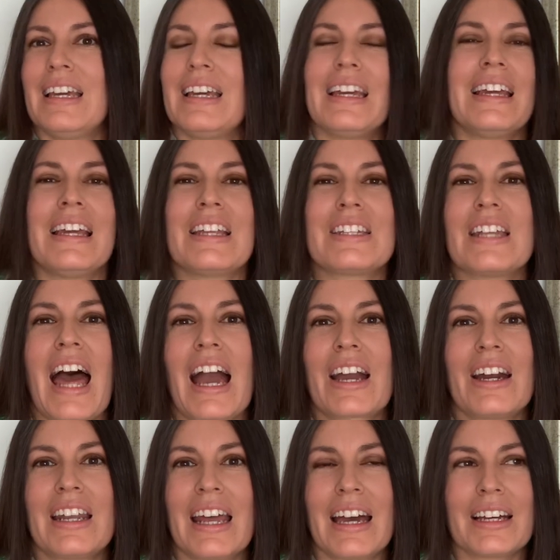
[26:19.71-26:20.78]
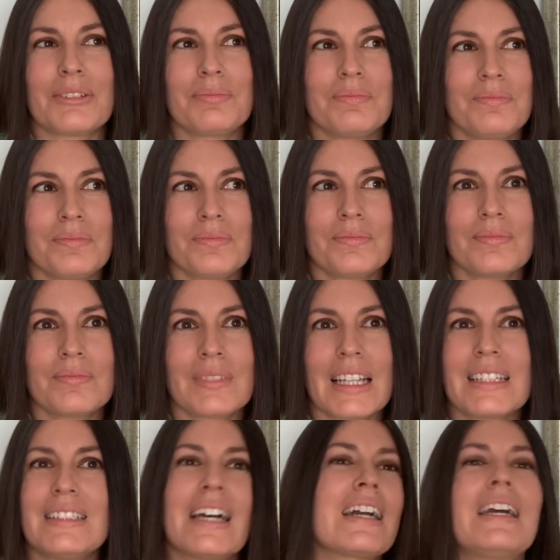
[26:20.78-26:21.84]
is not gonna
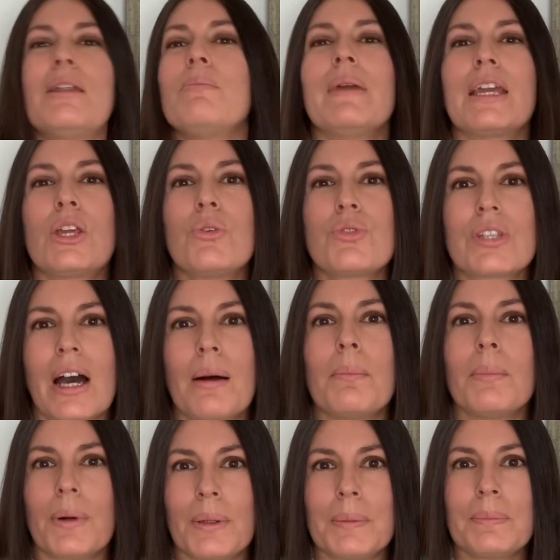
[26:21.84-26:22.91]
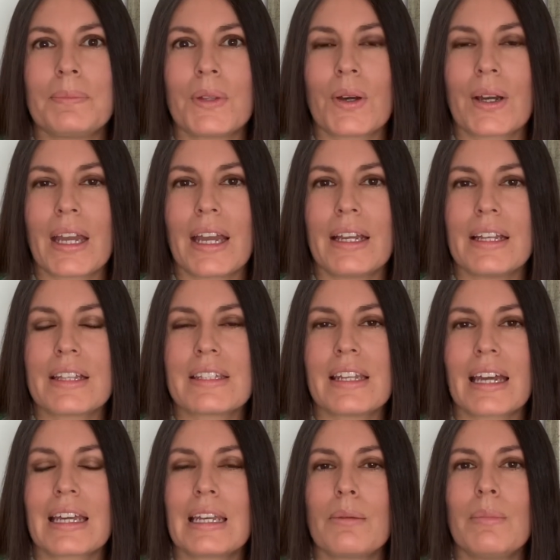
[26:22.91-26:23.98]
make you tumble, okay, and it's
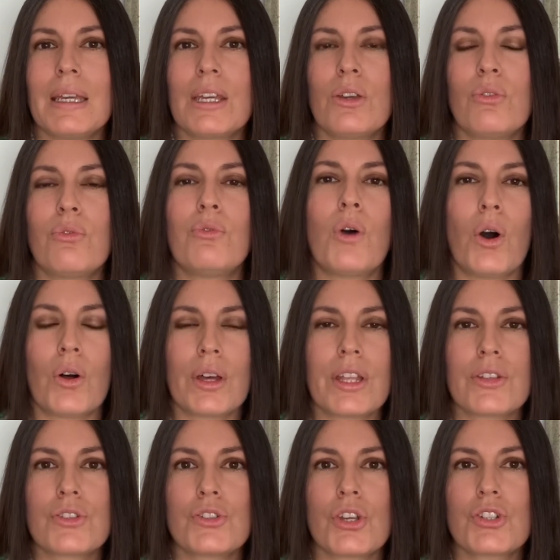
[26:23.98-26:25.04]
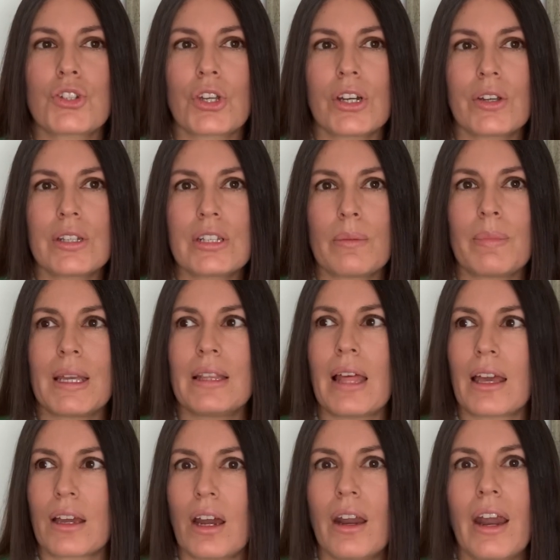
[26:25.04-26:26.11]
not going to make you fall. It's just going to be
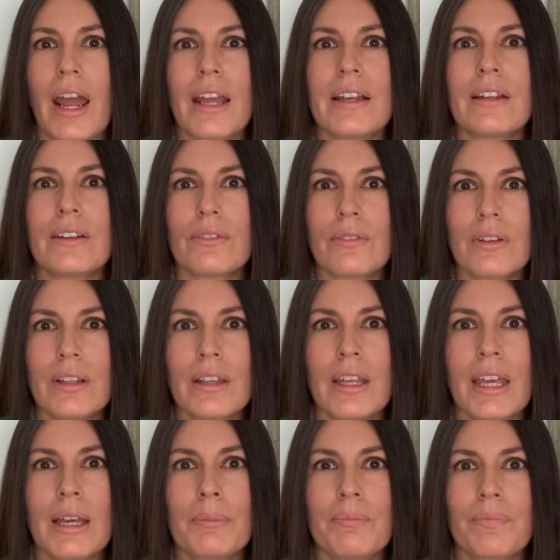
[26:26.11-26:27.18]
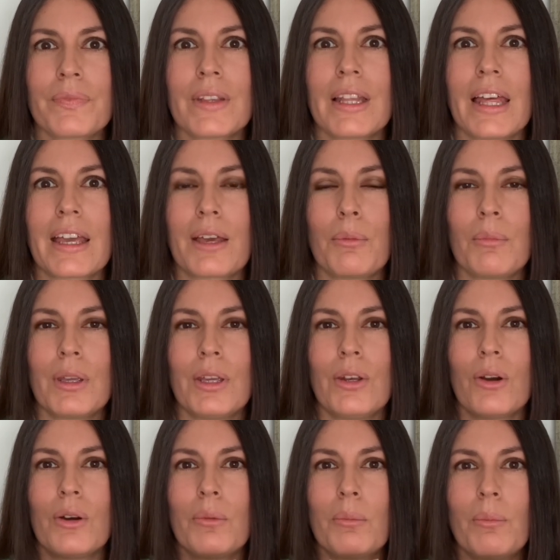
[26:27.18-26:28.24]
like, all right, really, like
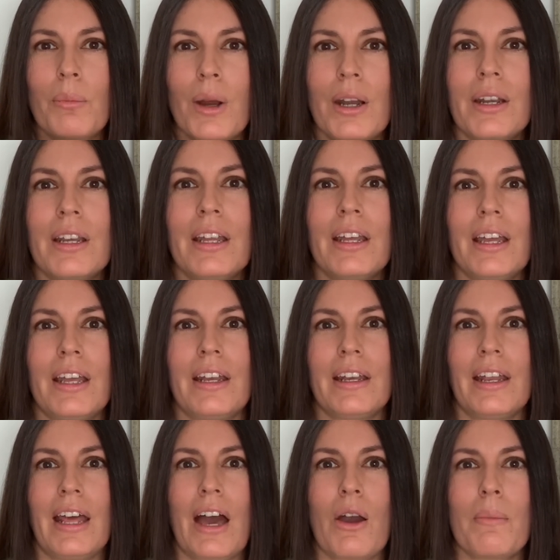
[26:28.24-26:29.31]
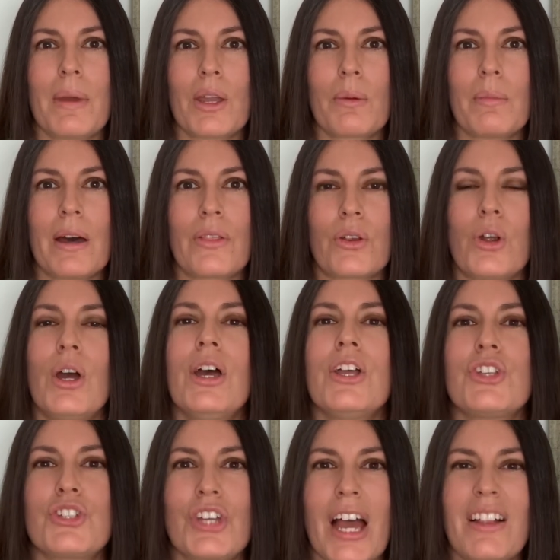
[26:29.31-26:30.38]
Barney in How I Met Your Mother,
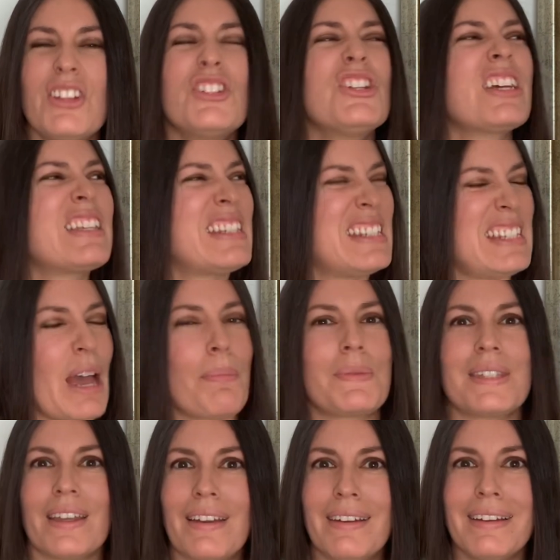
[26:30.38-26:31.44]
challenge accepted.